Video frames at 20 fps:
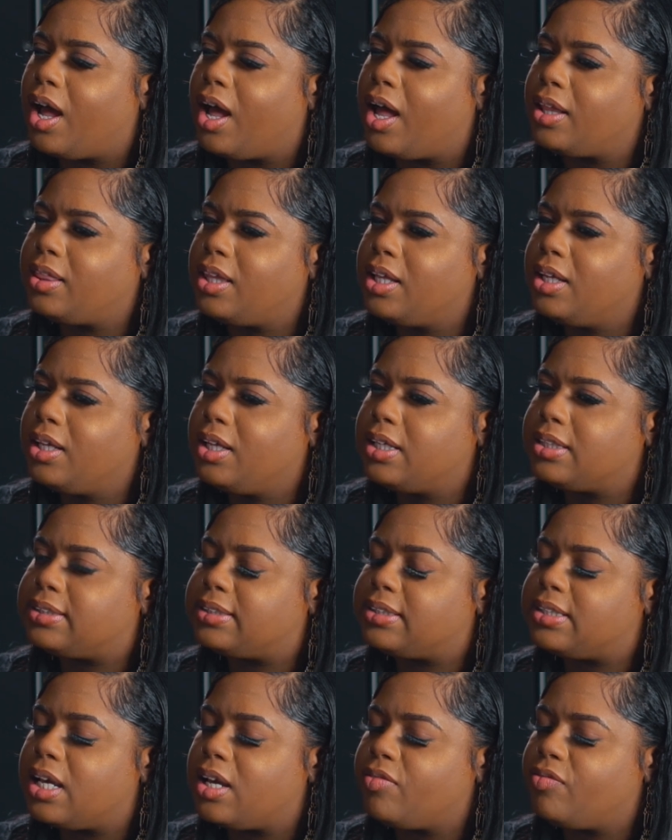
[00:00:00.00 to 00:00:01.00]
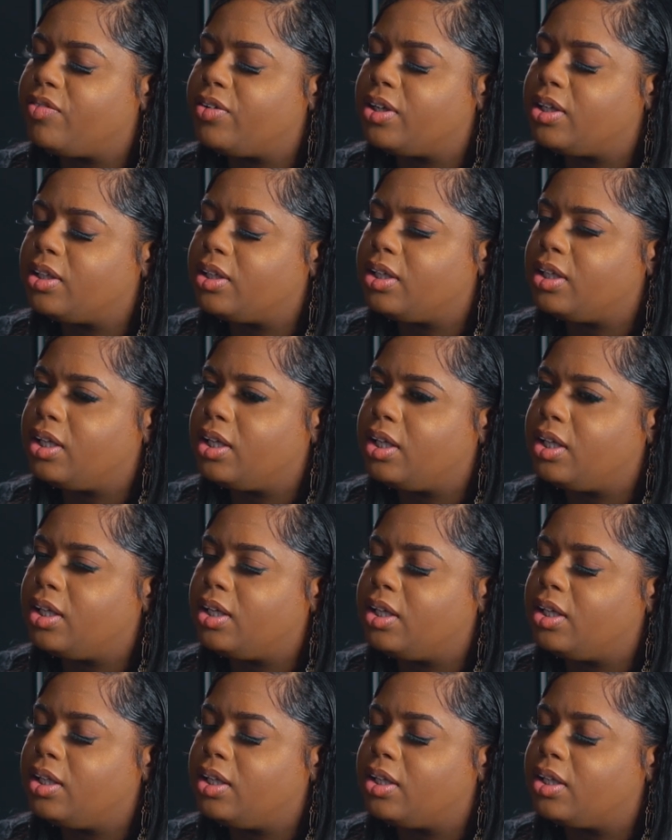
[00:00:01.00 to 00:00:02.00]
I think it's
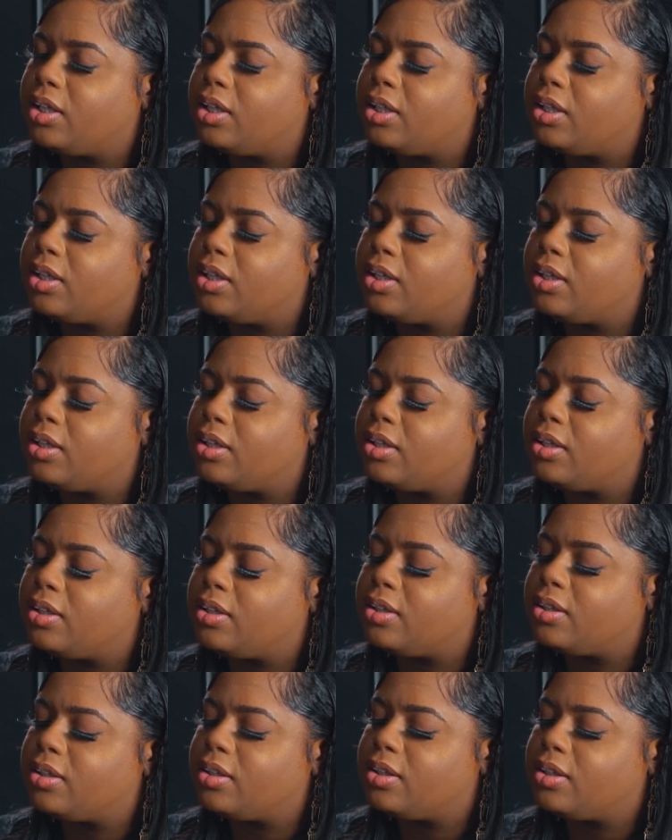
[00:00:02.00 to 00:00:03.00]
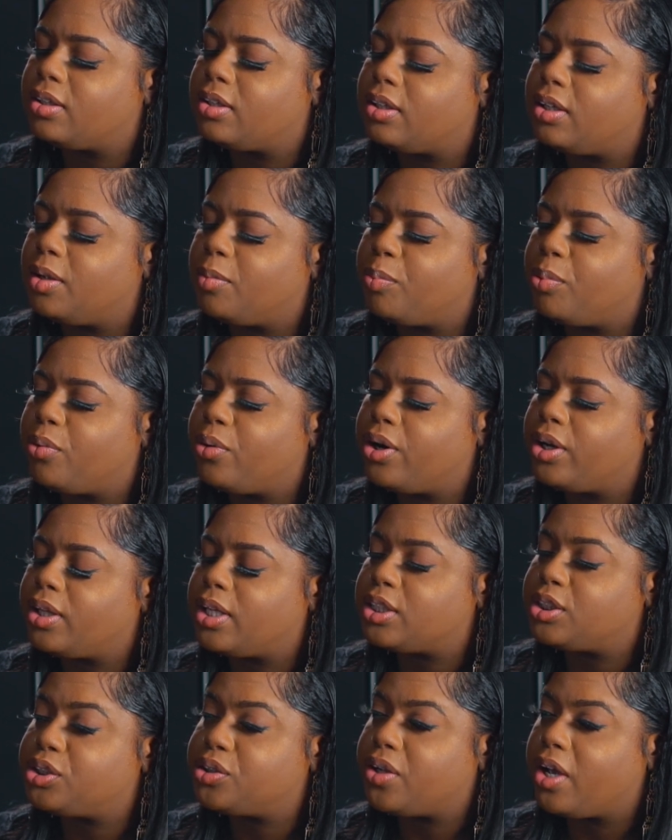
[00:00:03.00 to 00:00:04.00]
definitely important
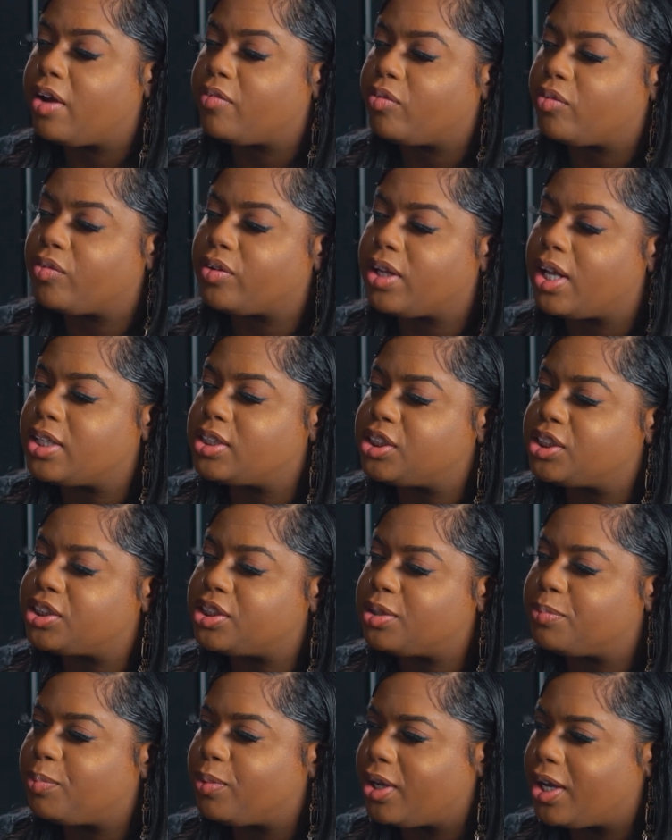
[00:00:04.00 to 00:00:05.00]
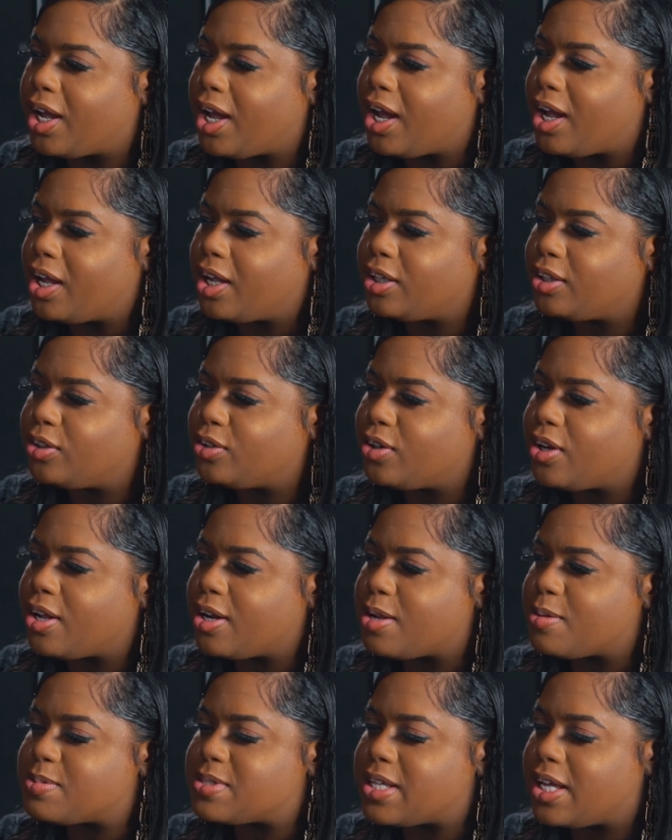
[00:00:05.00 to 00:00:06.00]
that you have a relationship with God. You know
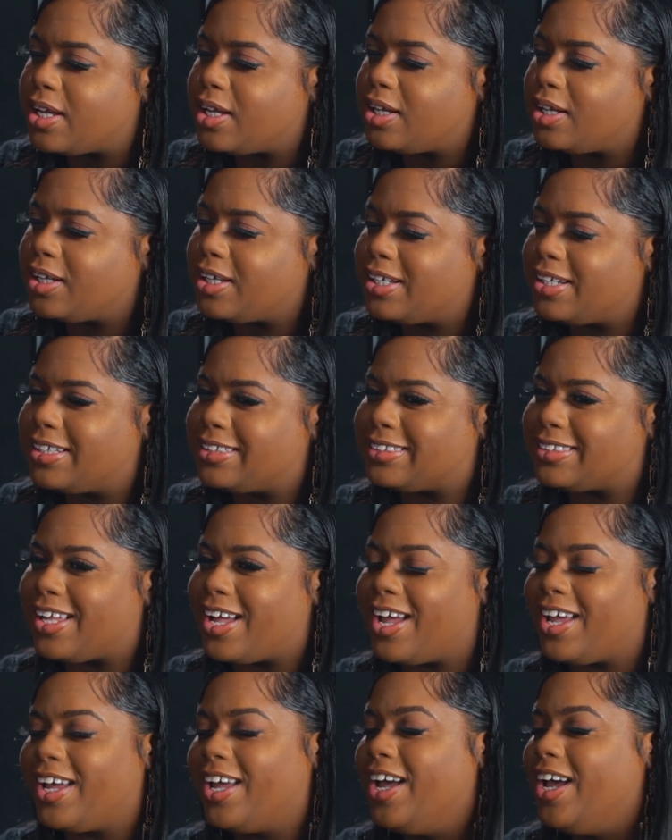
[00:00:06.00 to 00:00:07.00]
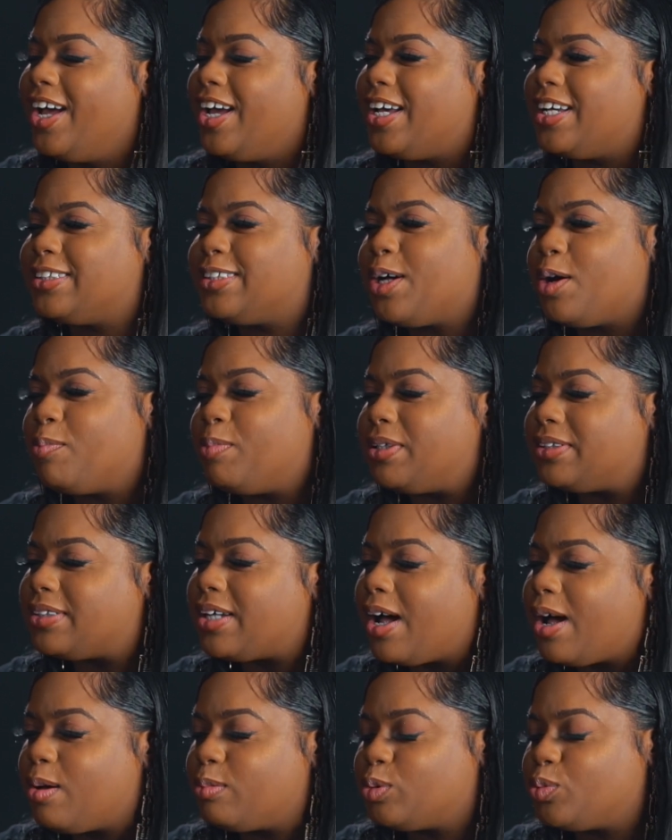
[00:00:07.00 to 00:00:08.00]
what I'm saying? Because, like, it's going to be
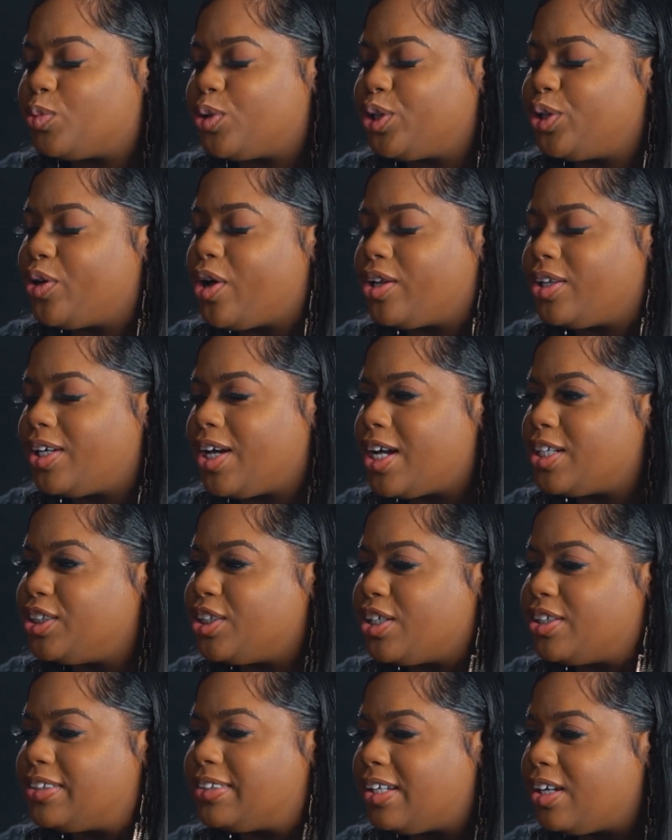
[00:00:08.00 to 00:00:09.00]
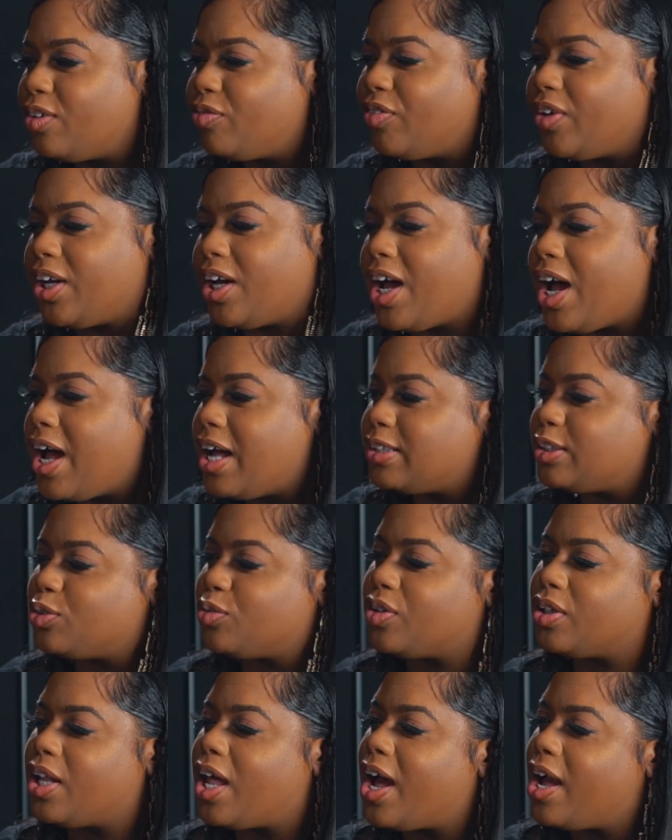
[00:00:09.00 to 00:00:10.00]
times where you only got yourself and God to
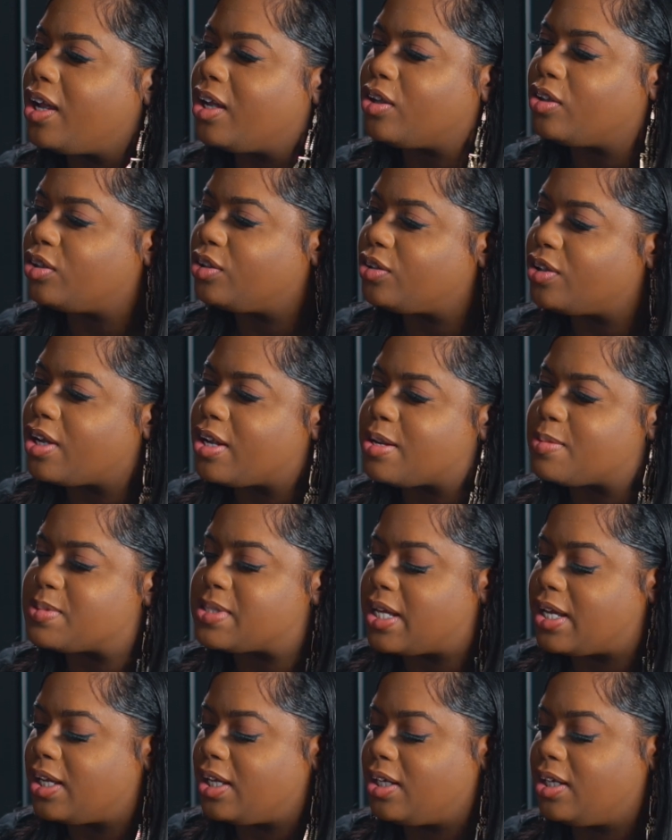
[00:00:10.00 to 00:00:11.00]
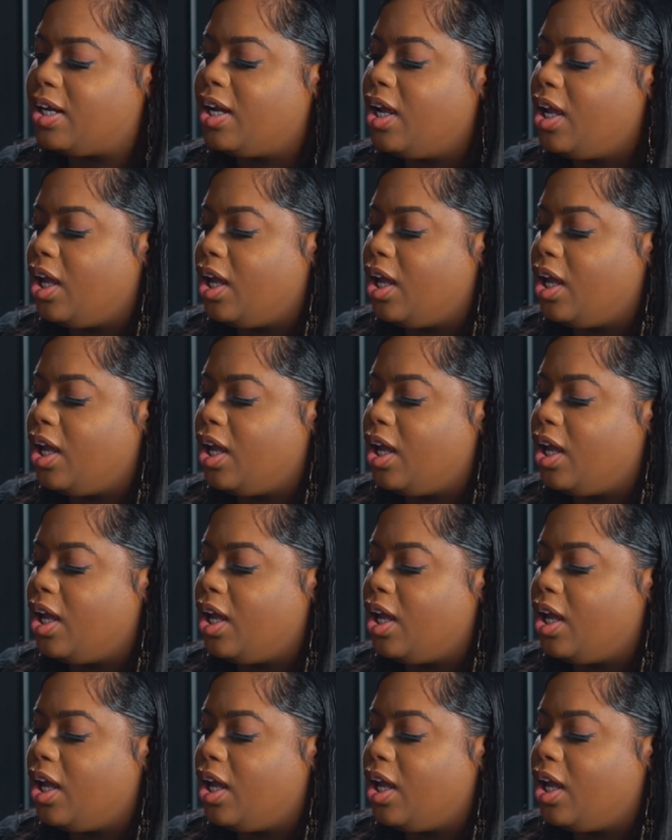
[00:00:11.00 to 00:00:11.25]
rely on, you know what I'm saying?